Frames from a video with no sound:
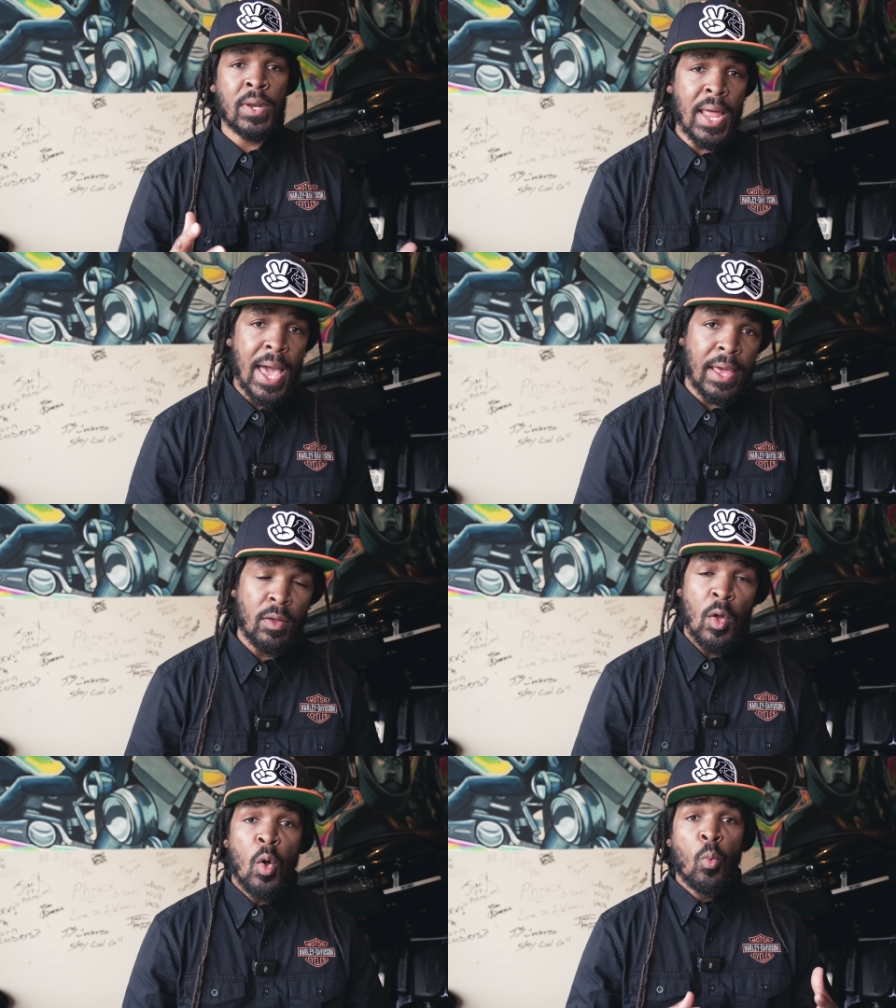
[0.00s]
not?
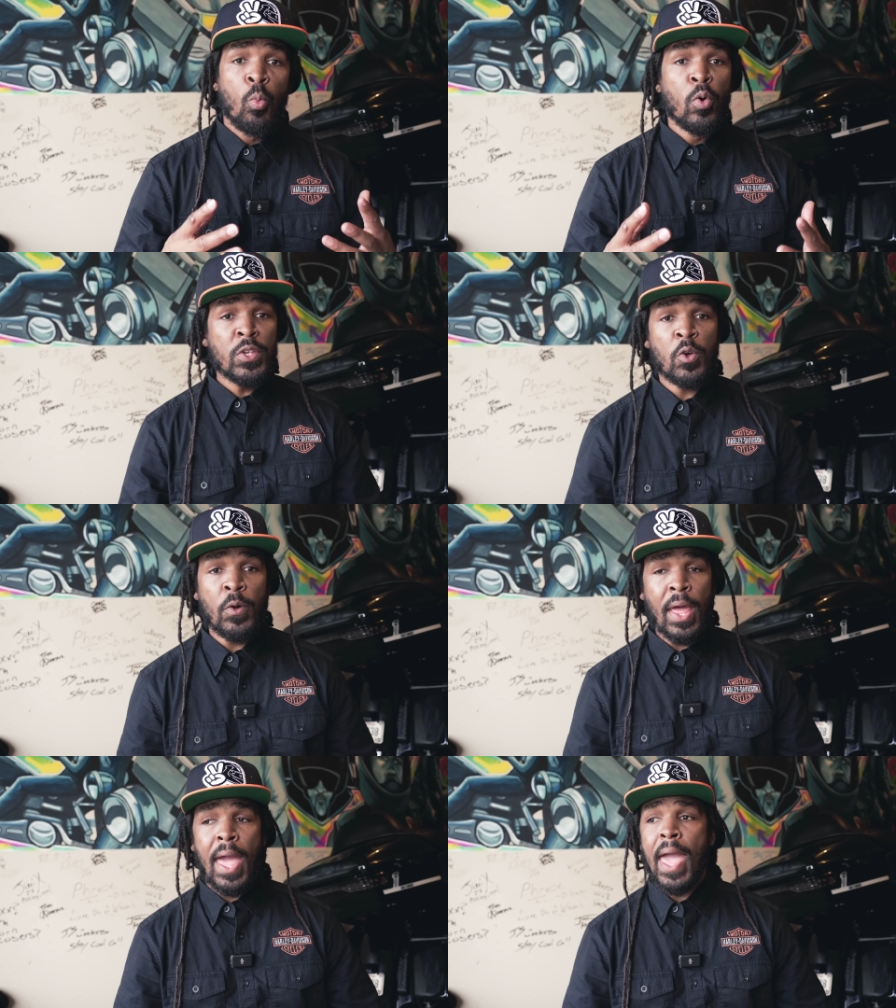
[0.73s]
What's
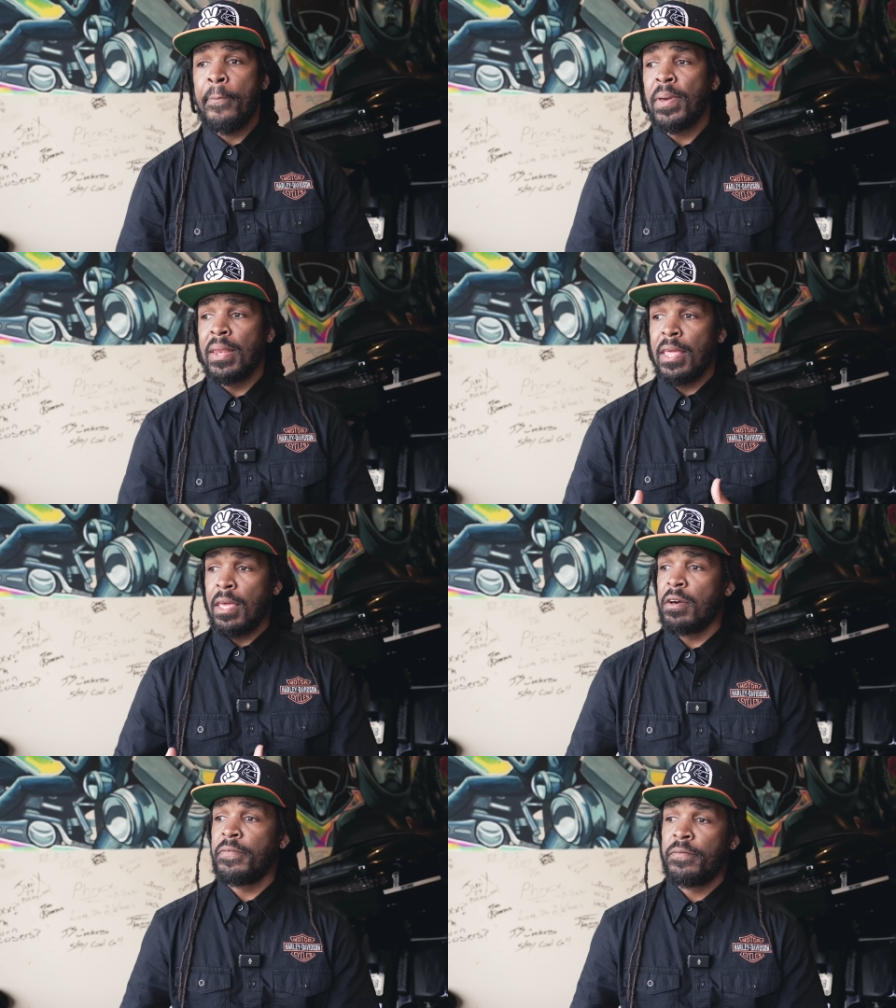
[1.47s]
gonna happen
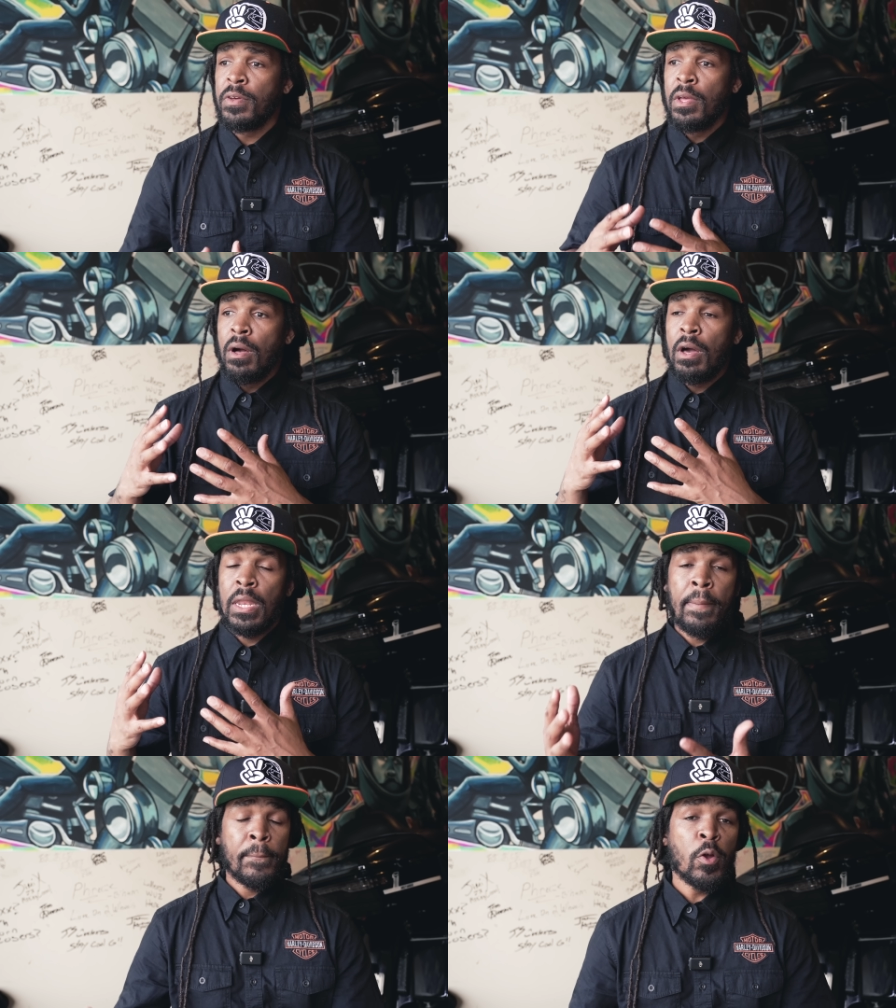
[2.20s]
if an
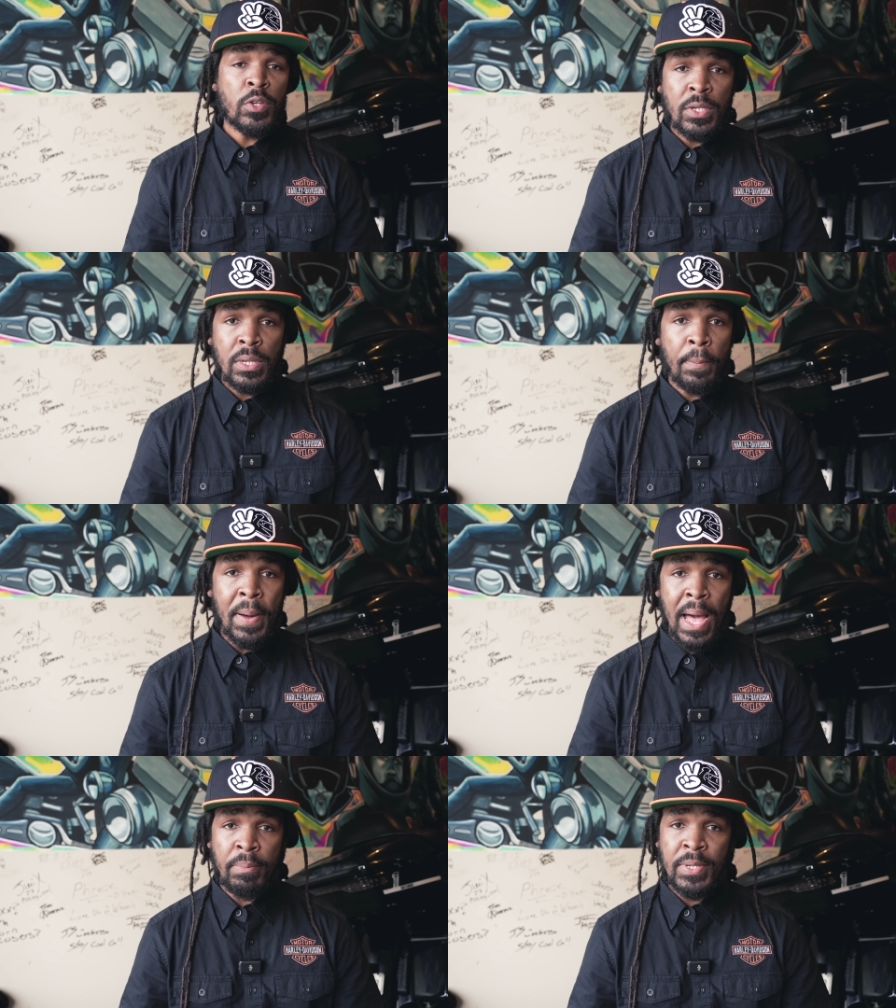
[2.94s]
emergency
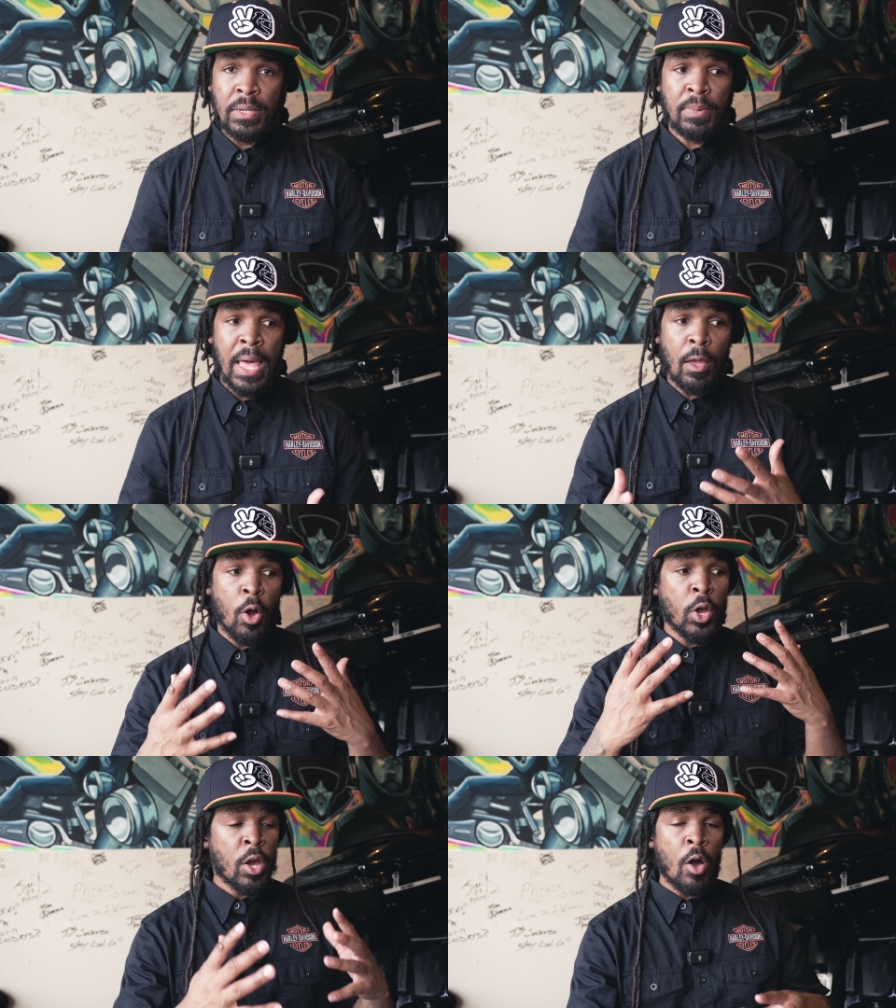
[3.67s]
pops up? Like,
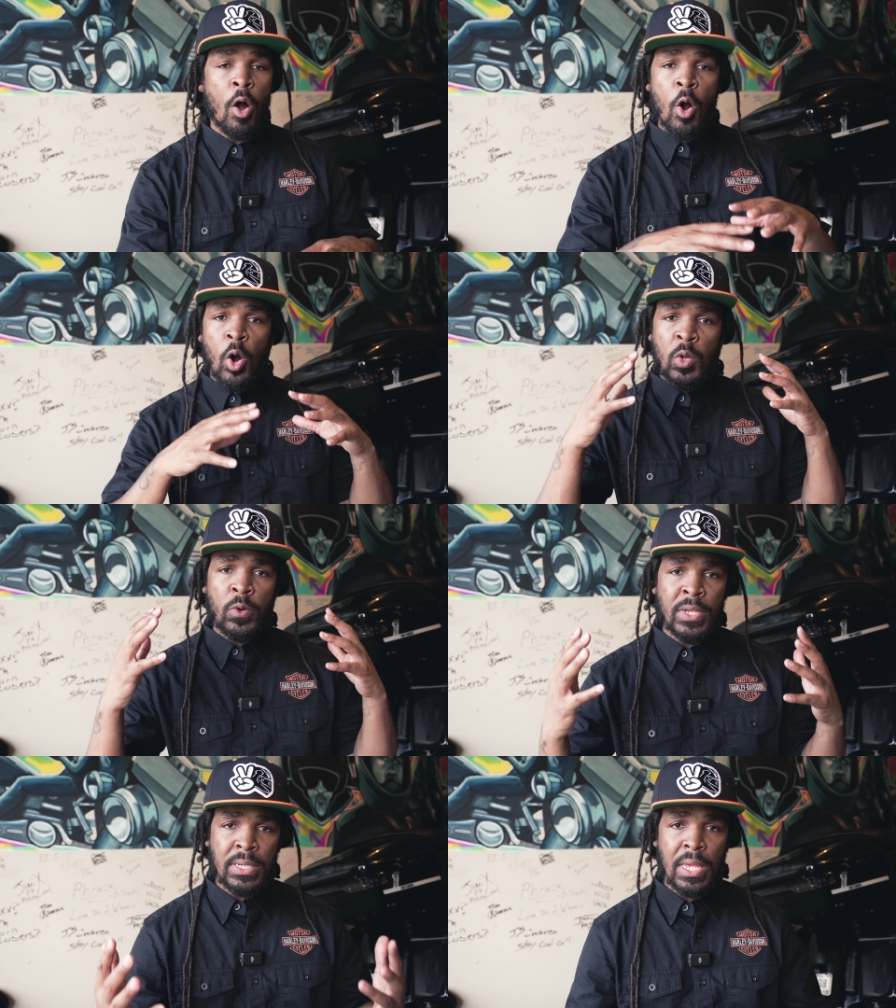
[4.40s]
are y'all all
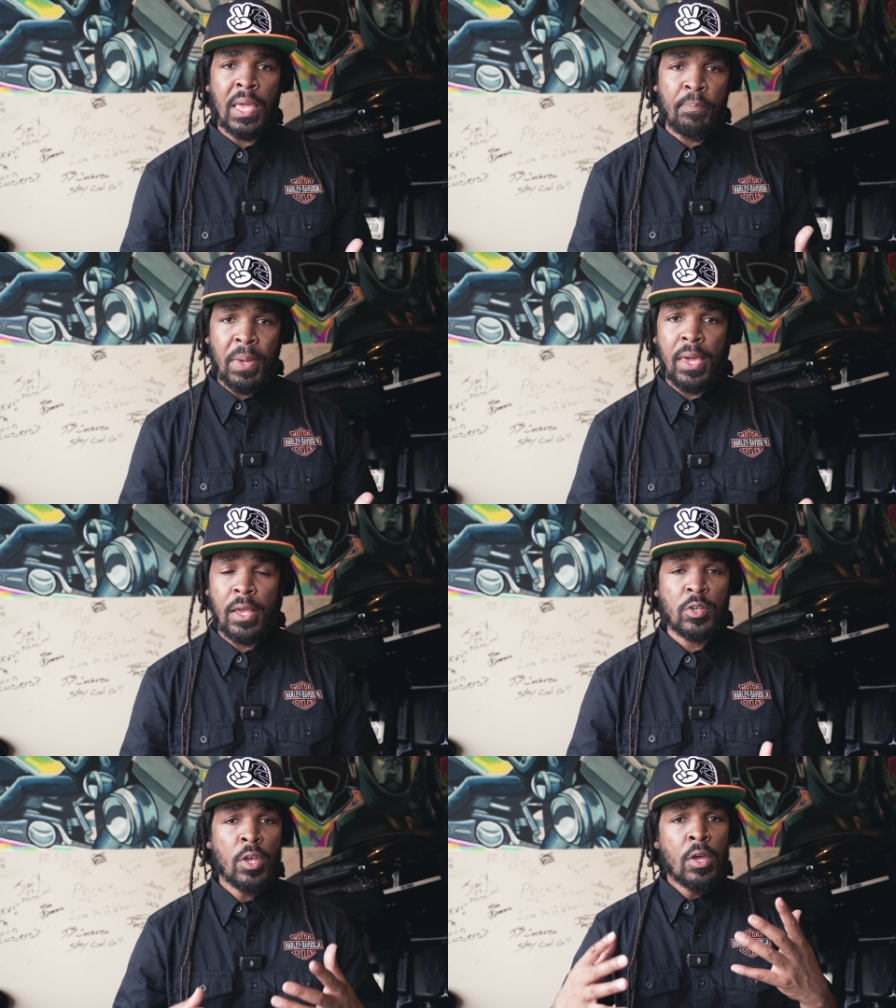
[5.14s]
on the same
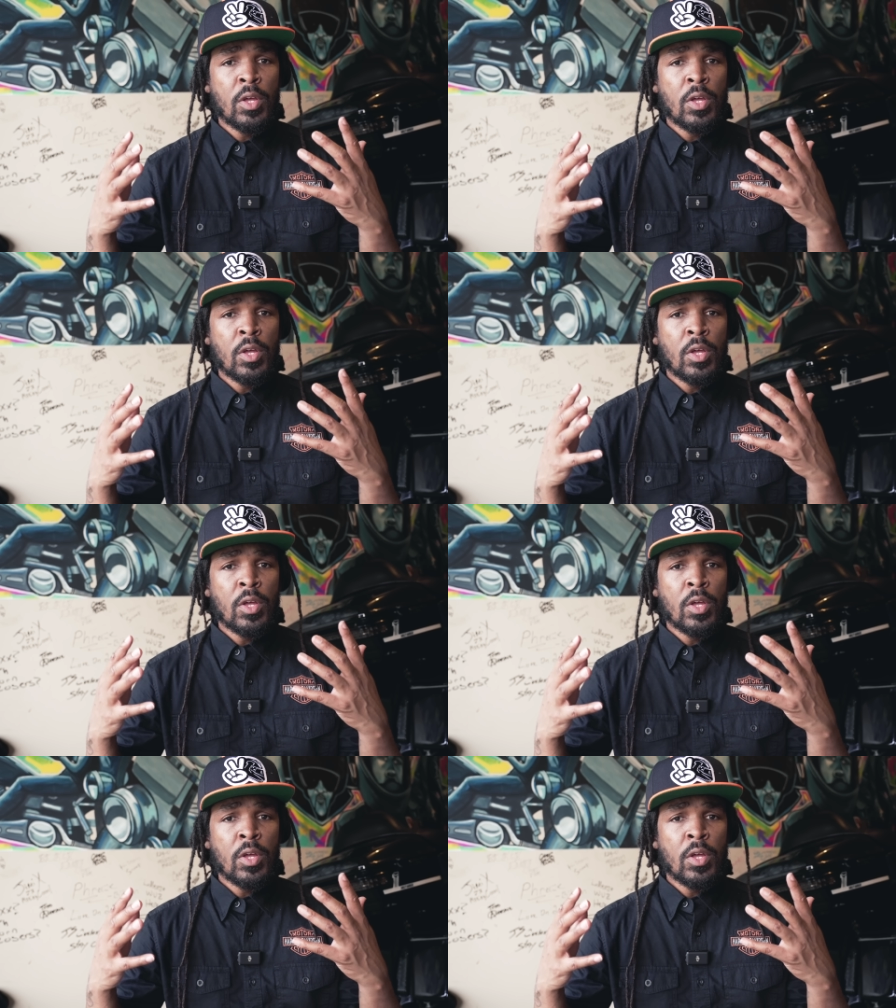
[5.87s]
page?